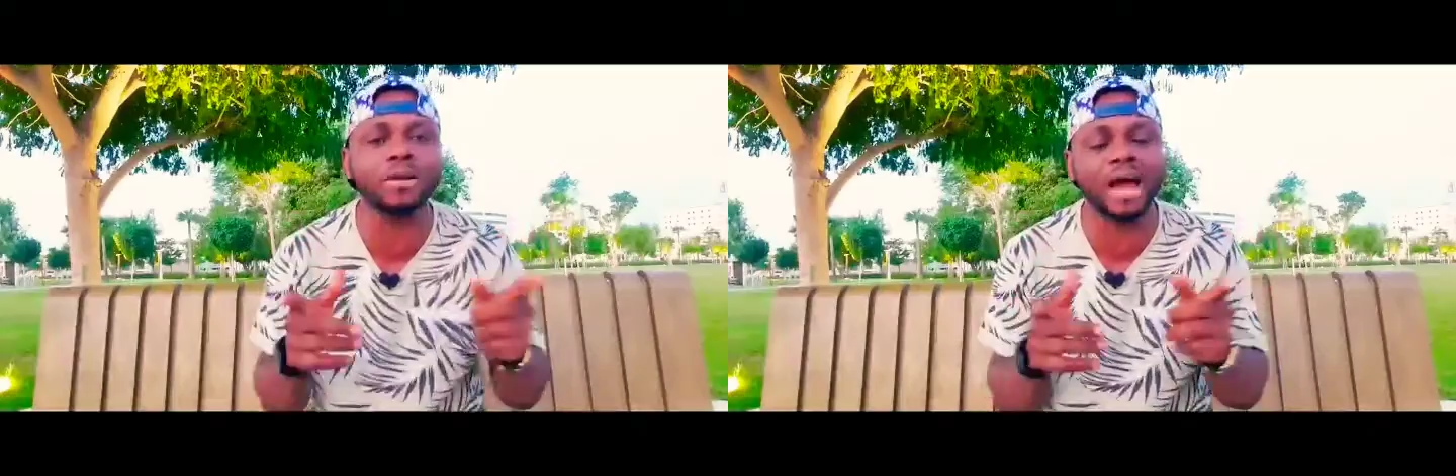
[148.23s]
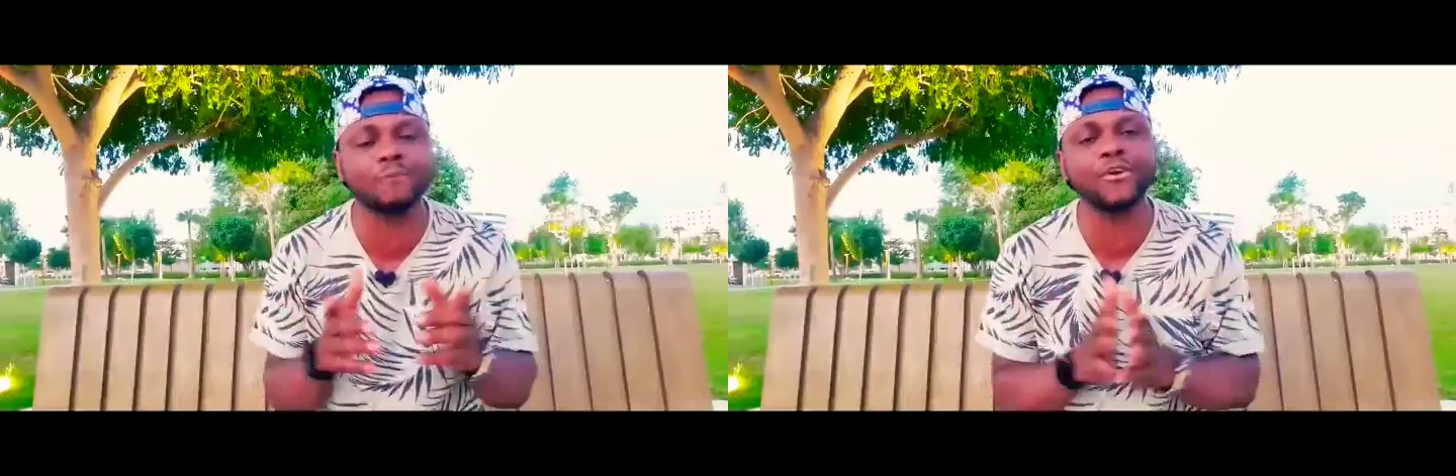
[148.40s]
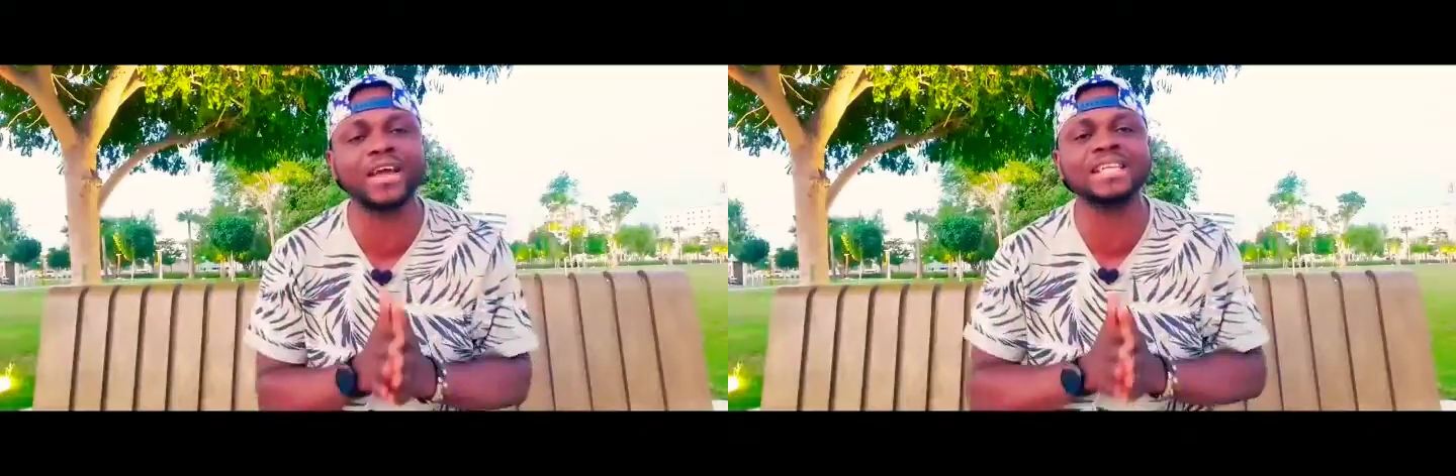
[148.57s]
the
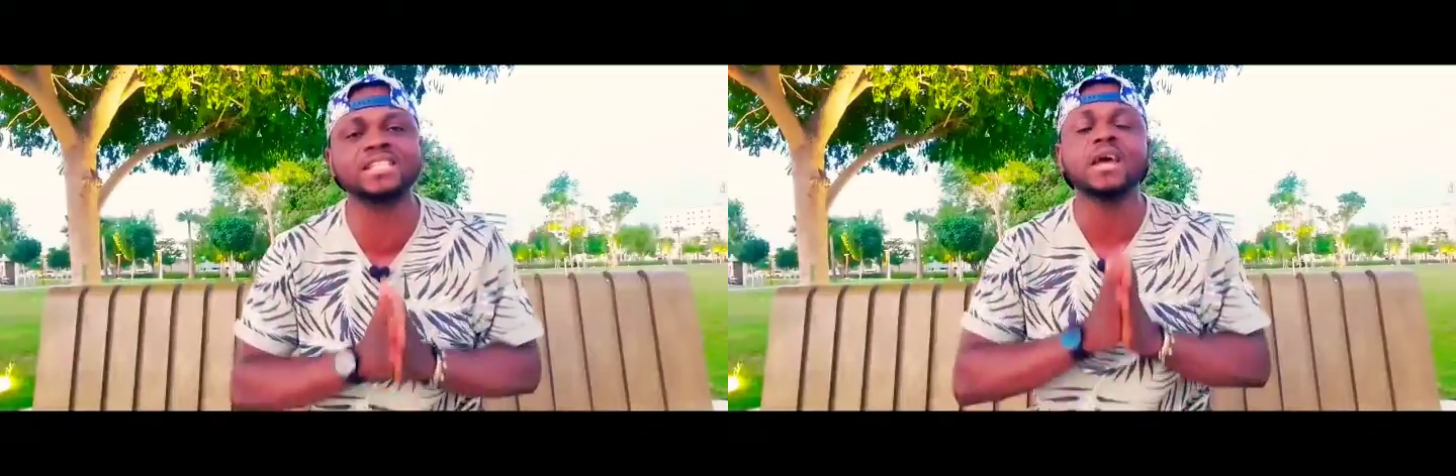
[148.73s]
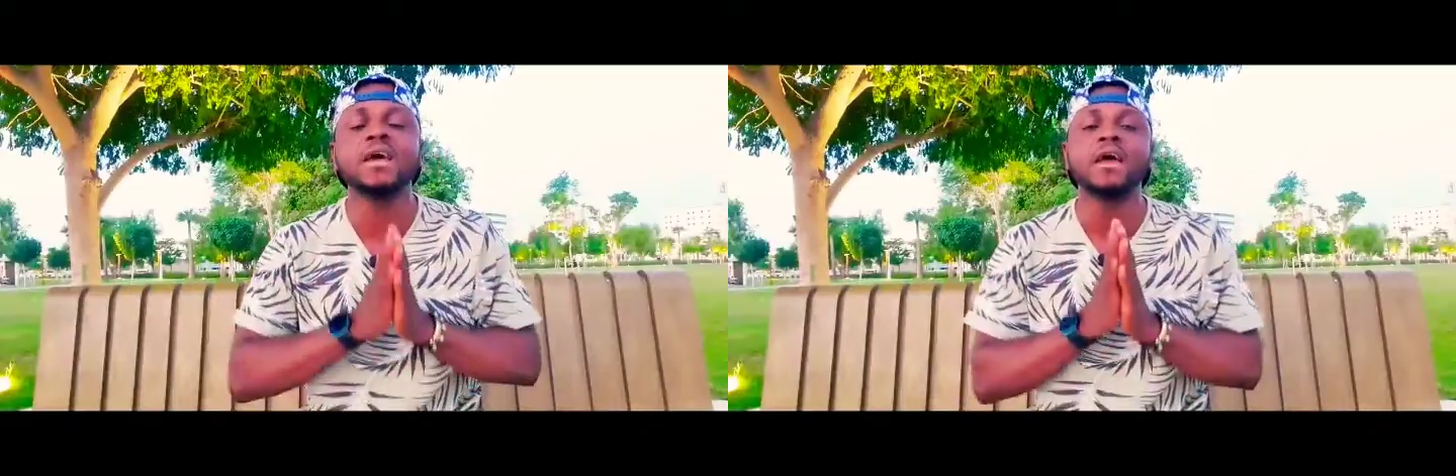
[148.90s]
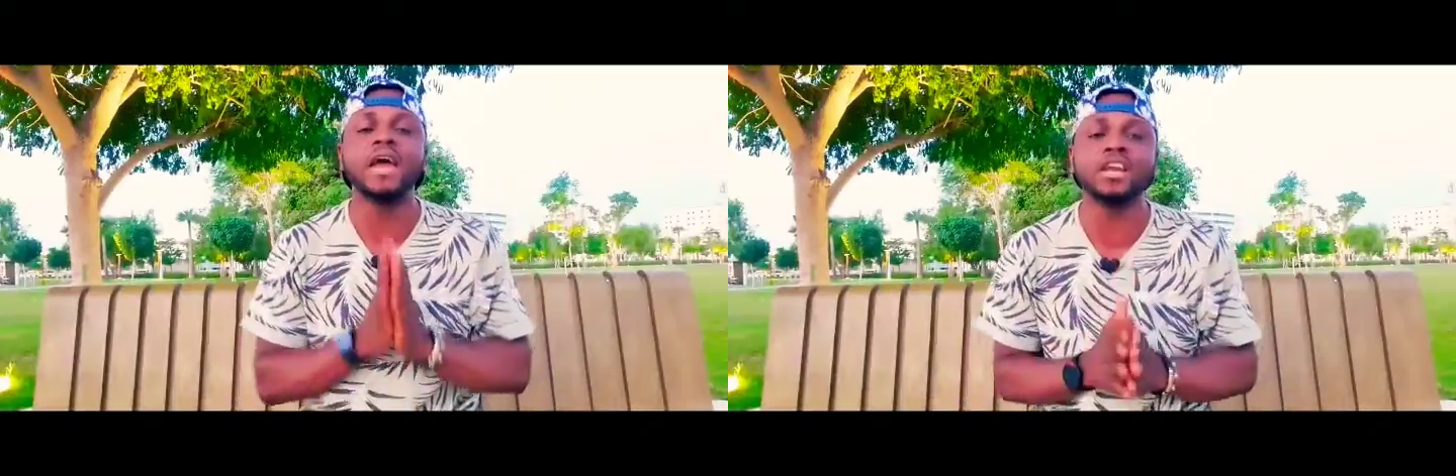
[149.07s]
Africans
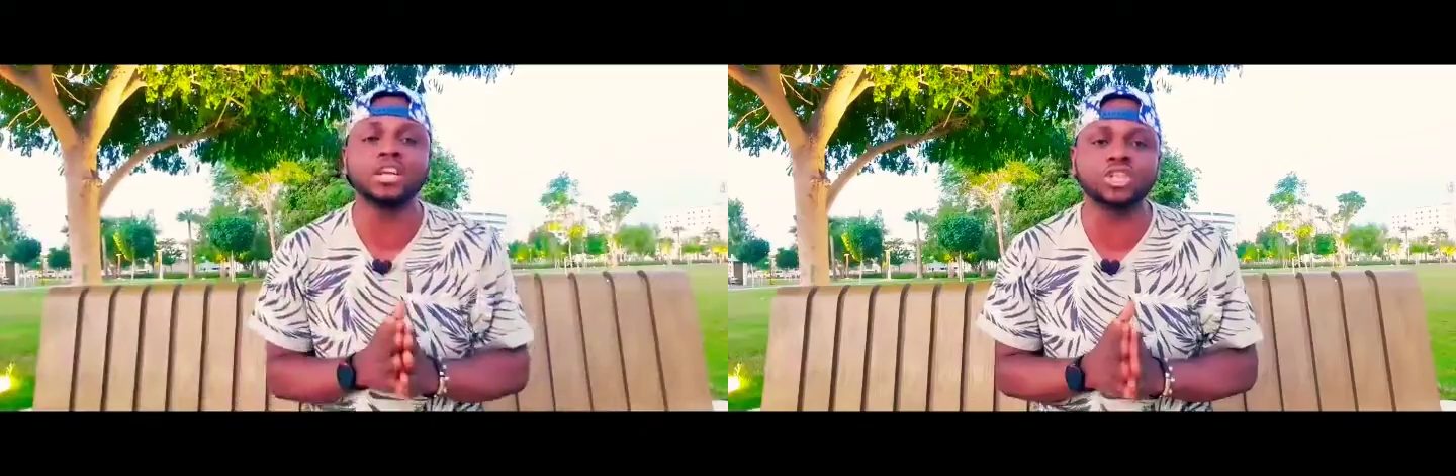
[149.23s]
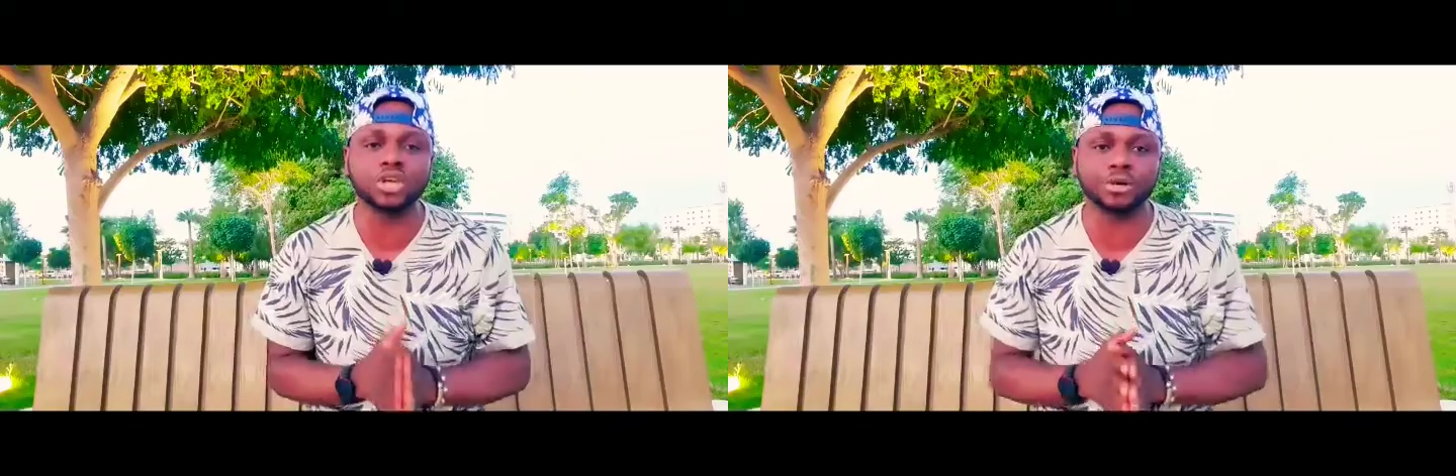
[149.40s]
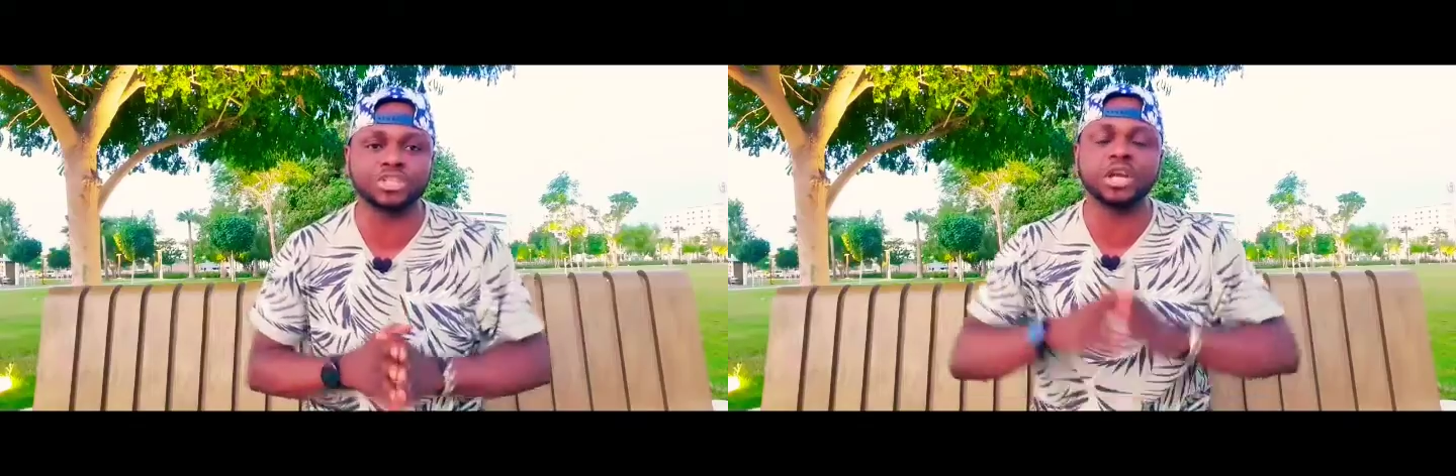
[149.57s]
in the
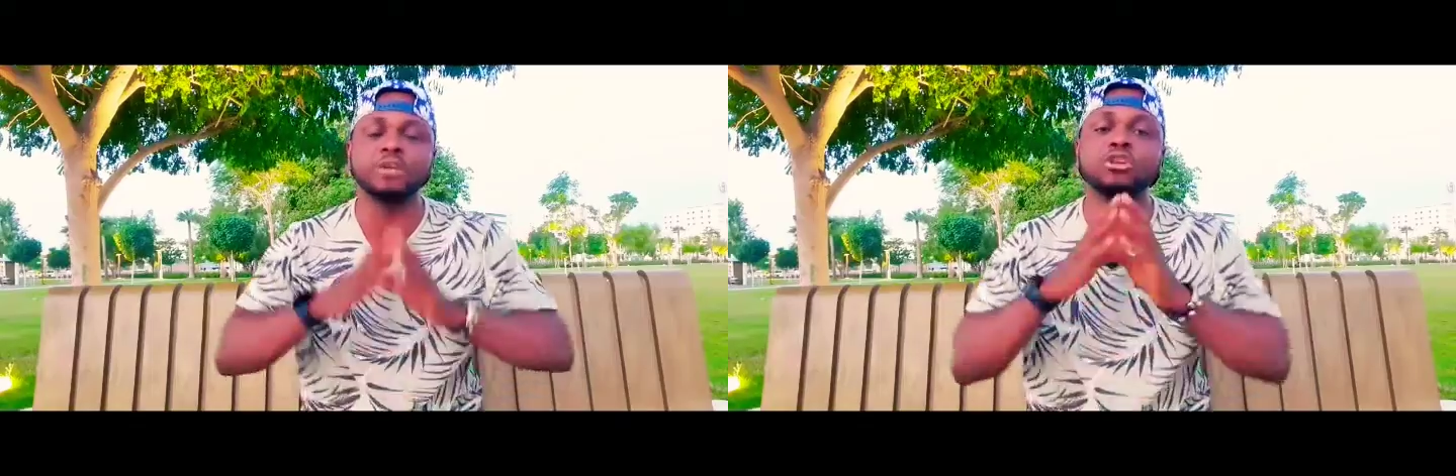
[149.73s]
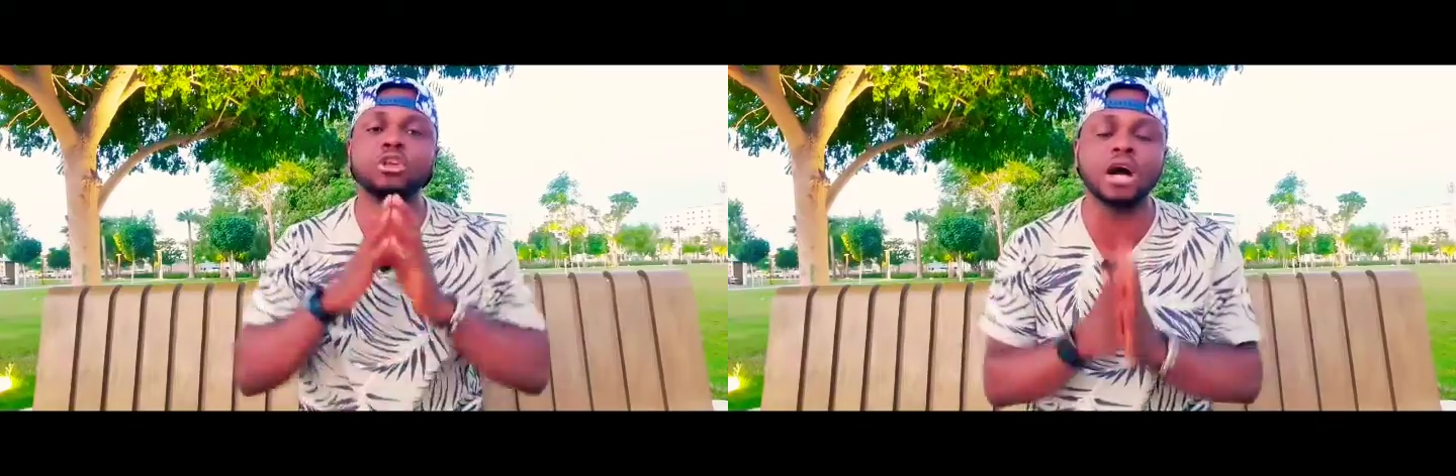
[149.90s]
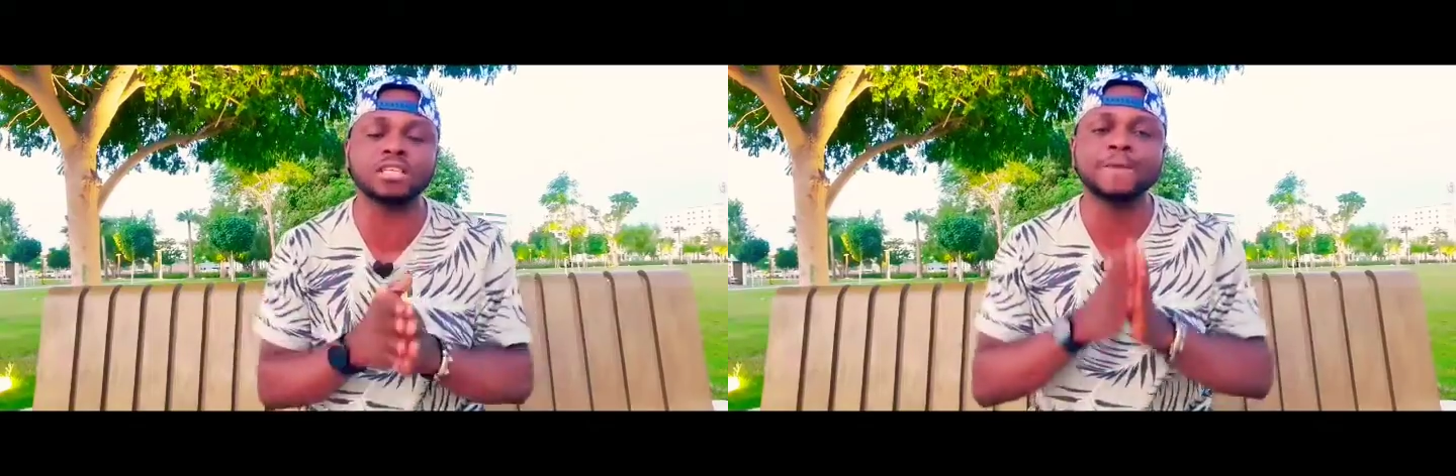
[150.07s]
church,
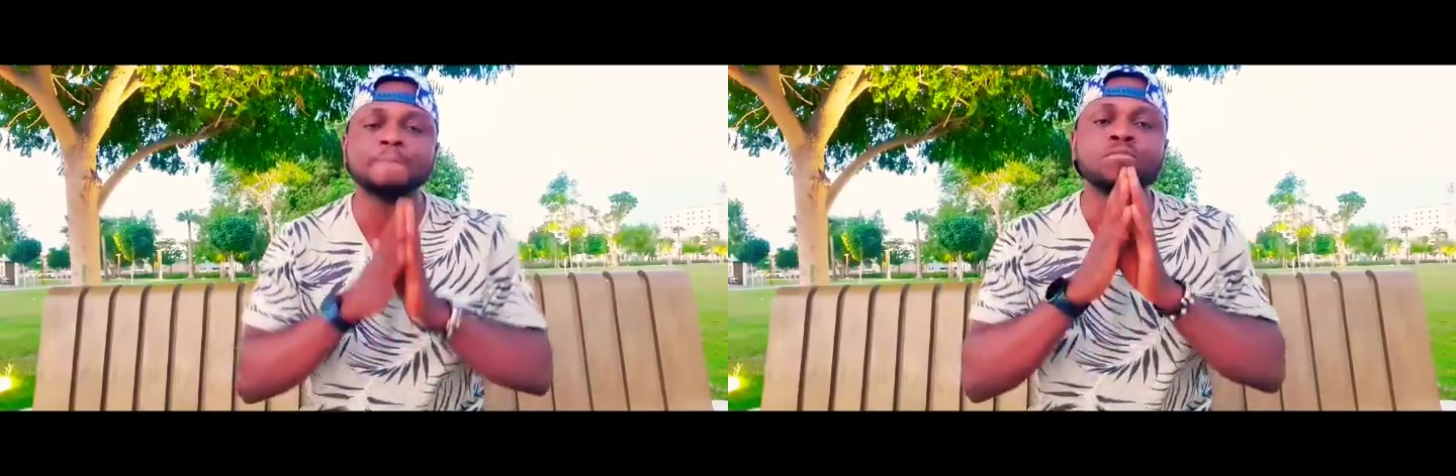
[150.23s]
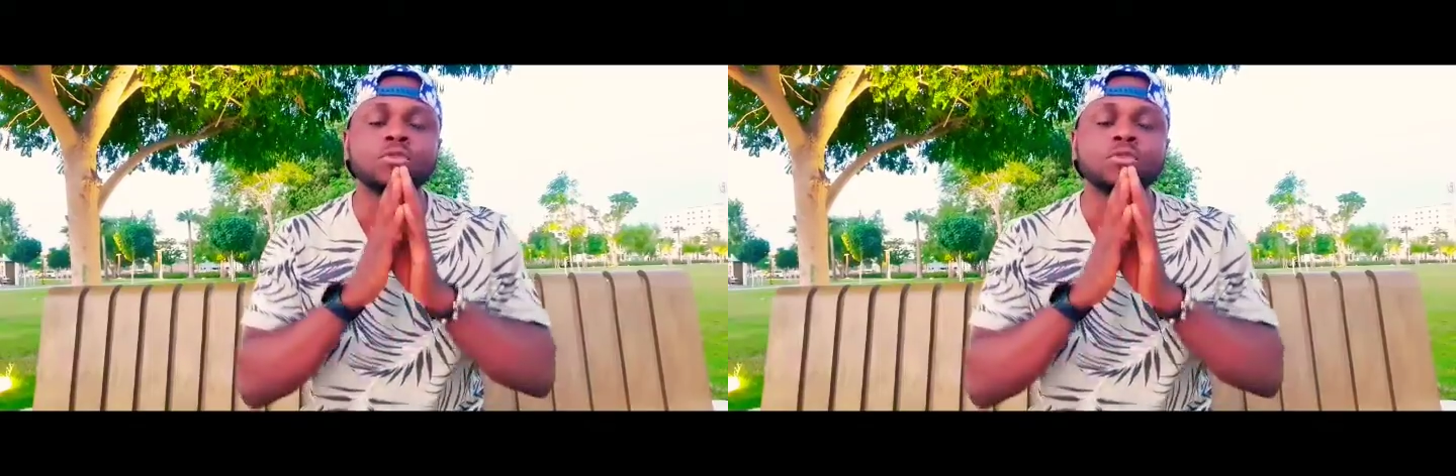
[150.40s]
not